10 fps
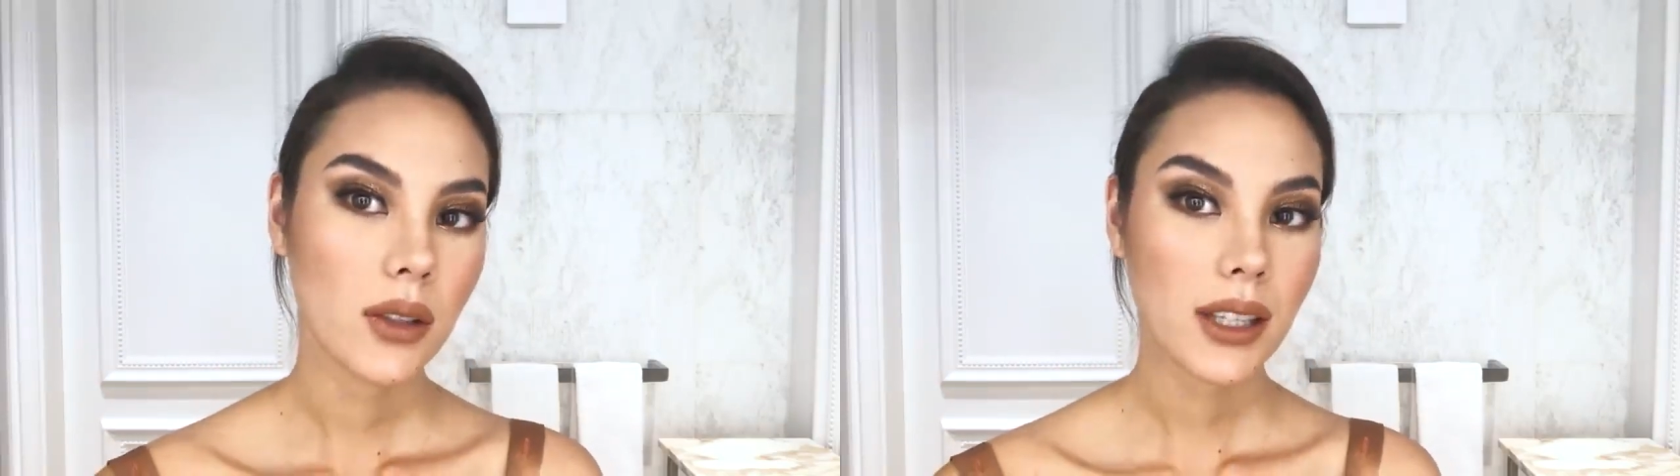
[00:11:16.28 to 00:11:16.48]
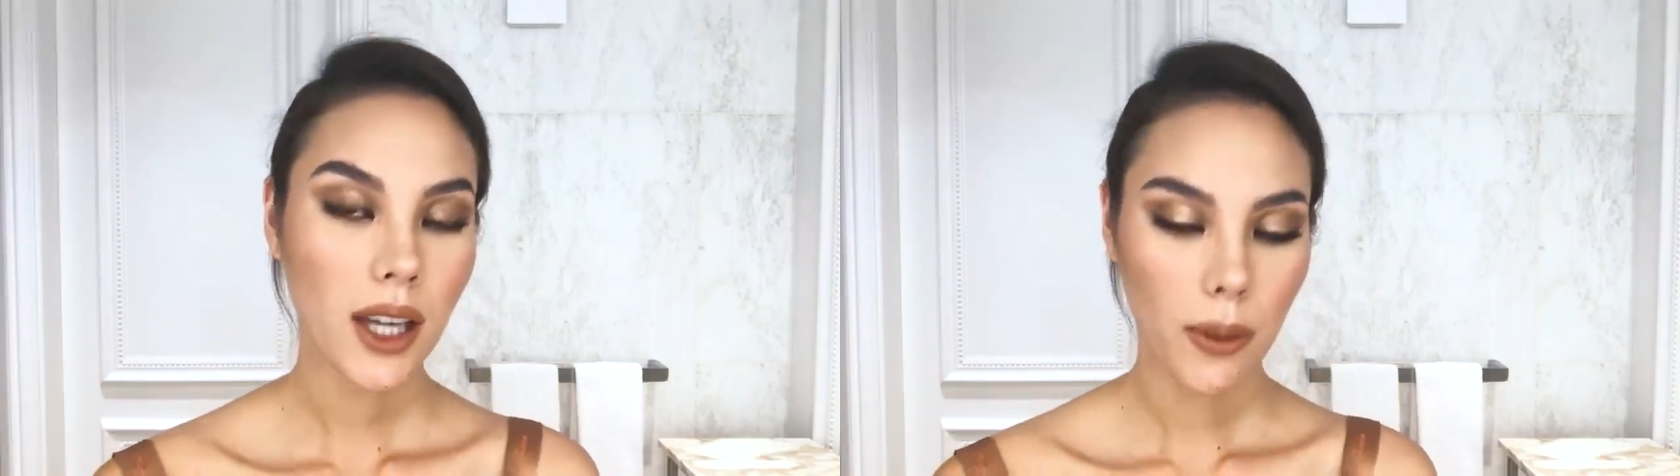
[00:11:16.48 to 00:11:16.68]

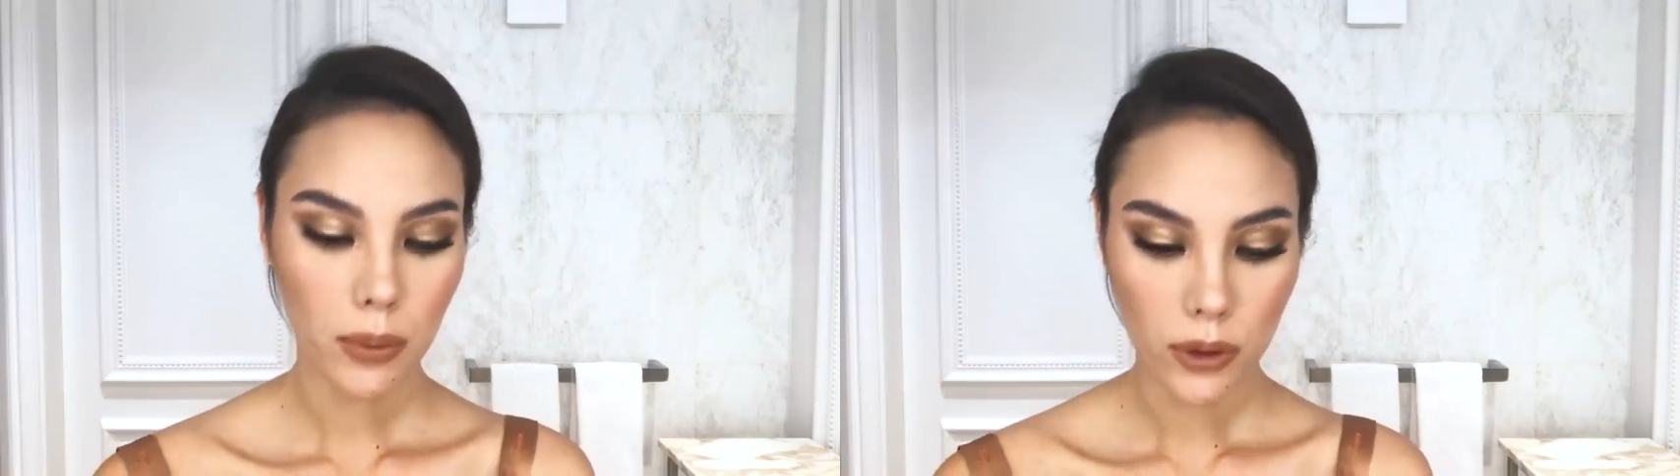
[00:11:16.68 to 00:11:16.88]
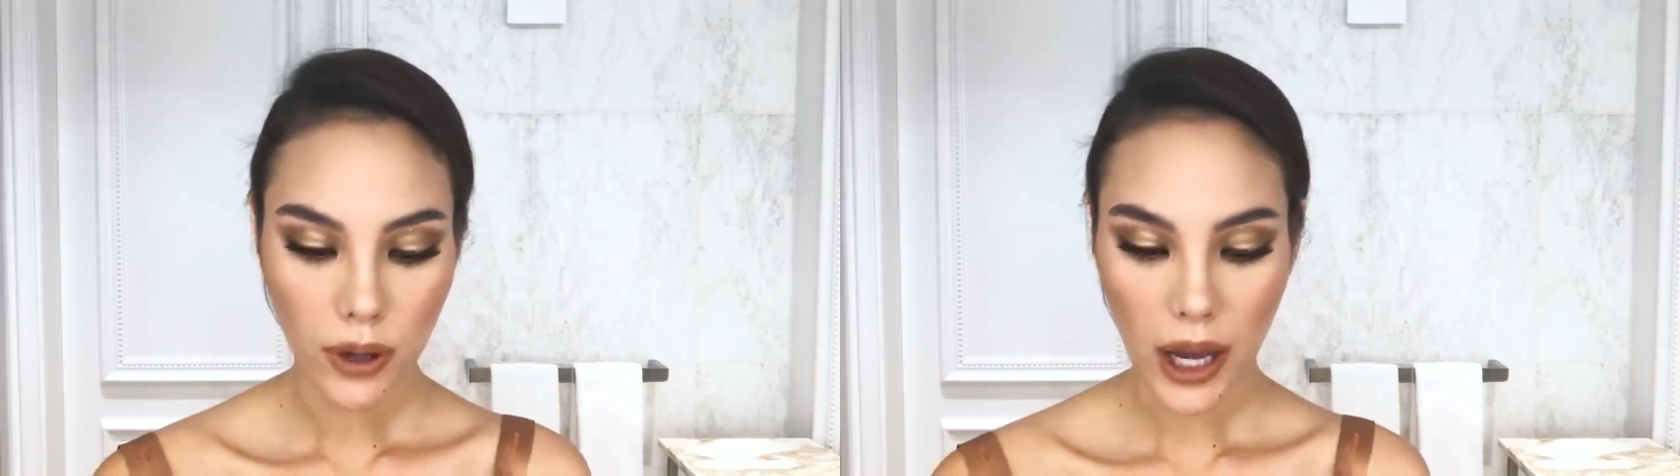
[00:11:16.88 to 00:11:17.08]
It's like a
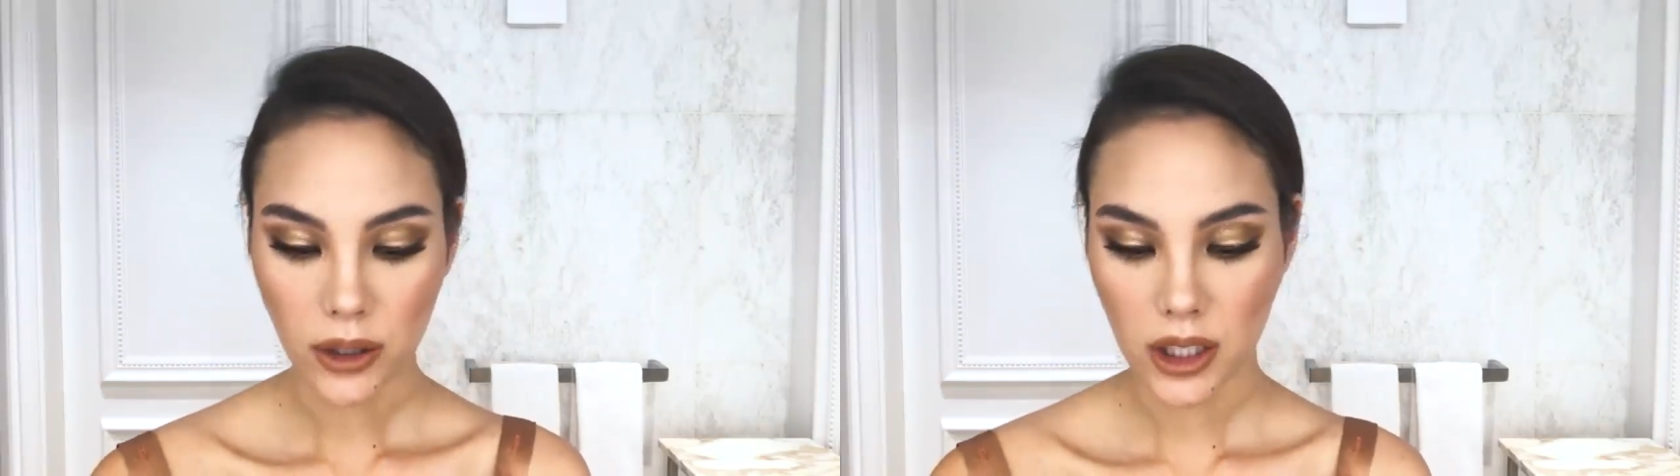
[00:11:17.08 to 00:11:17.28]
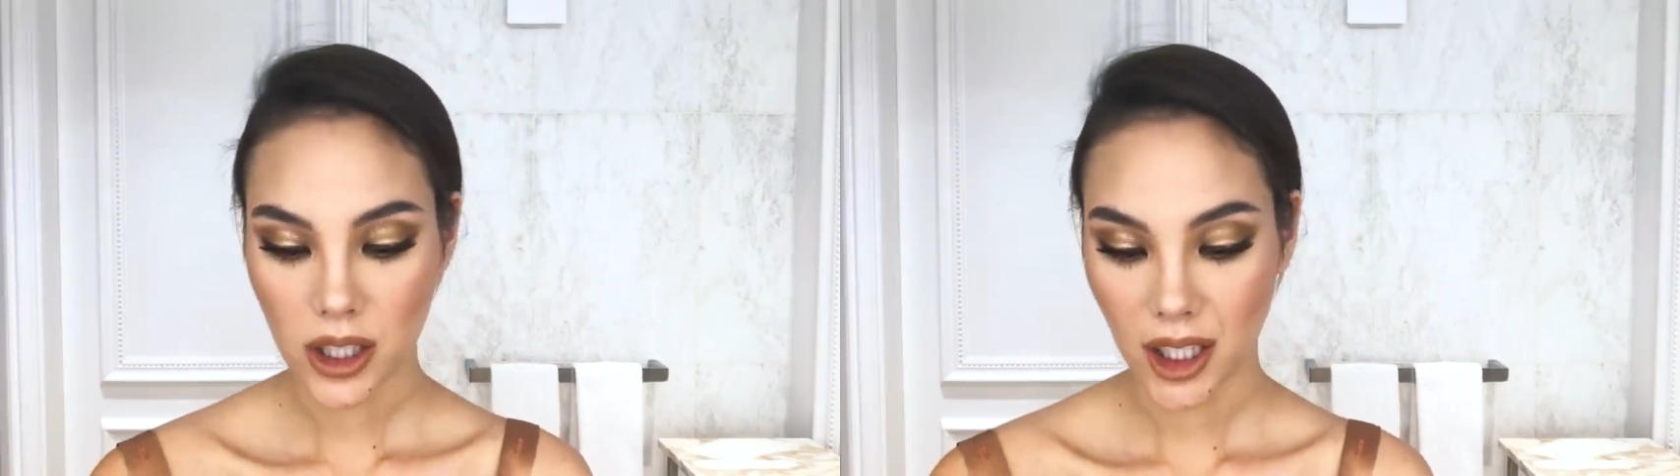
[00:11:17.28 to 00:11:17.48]

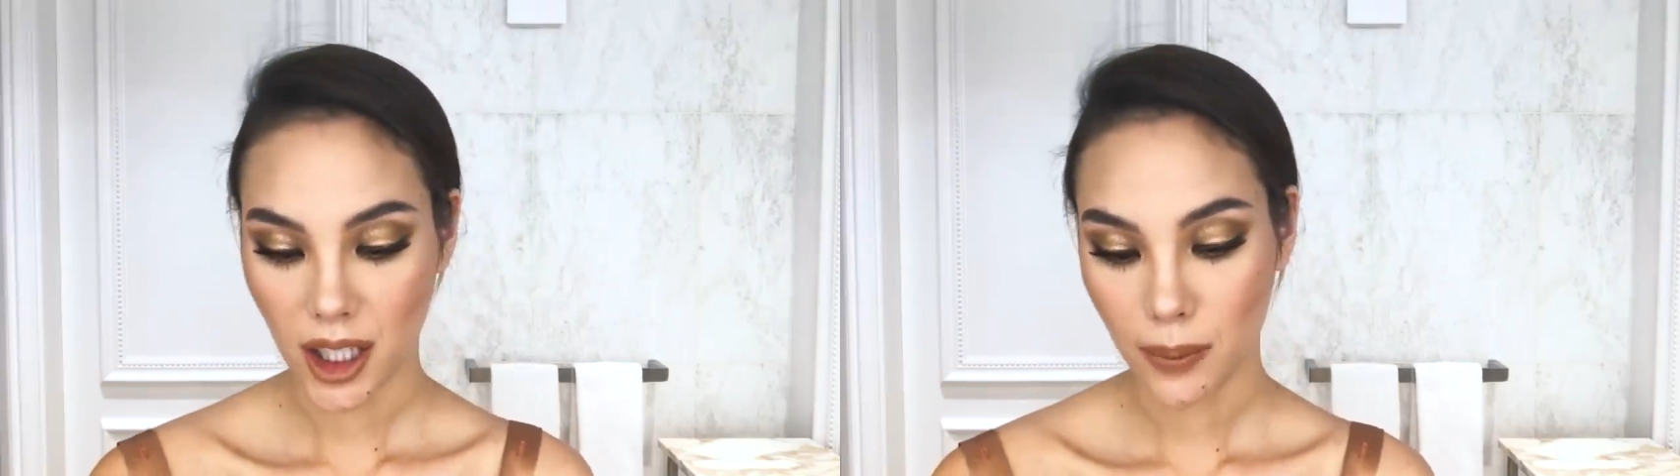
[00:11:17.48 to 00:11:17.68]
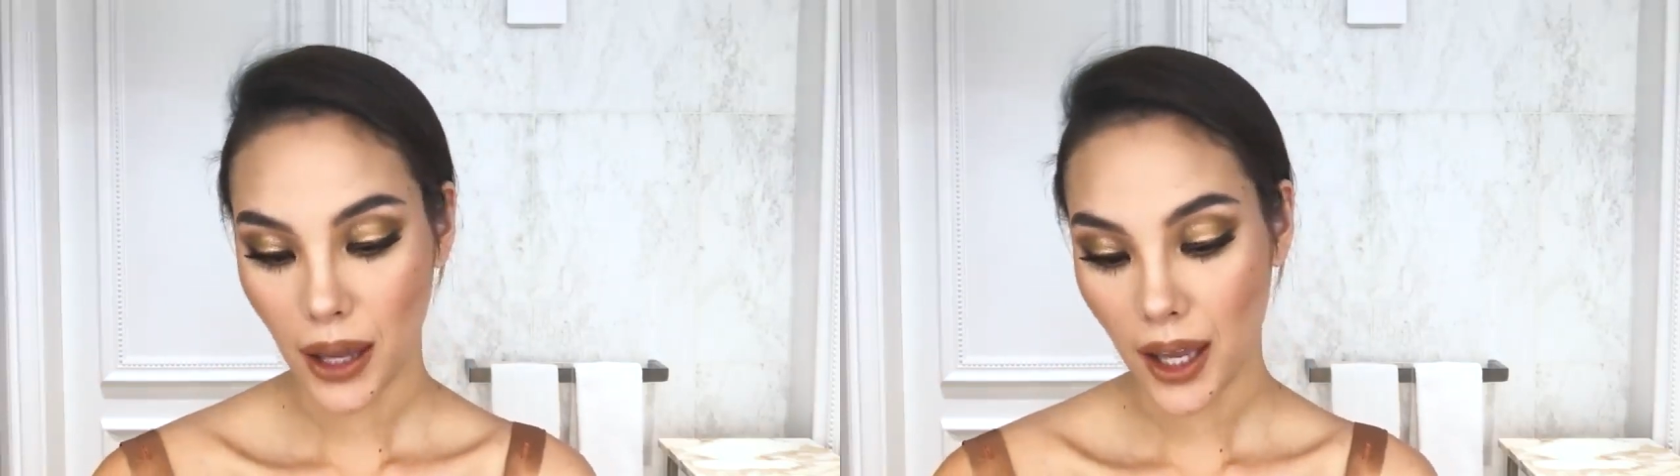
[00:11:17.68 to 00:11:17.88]
brownish lip,